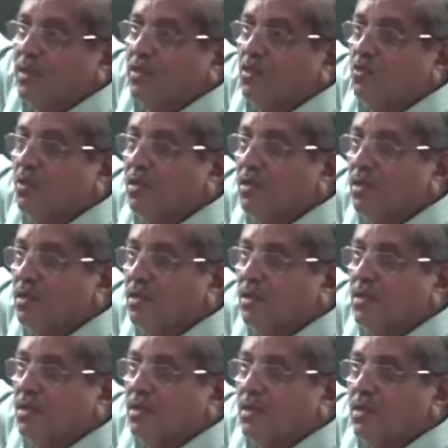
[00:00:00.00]
This one?
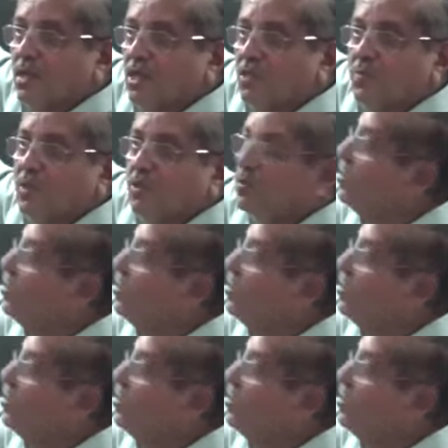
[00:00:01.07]
sp2.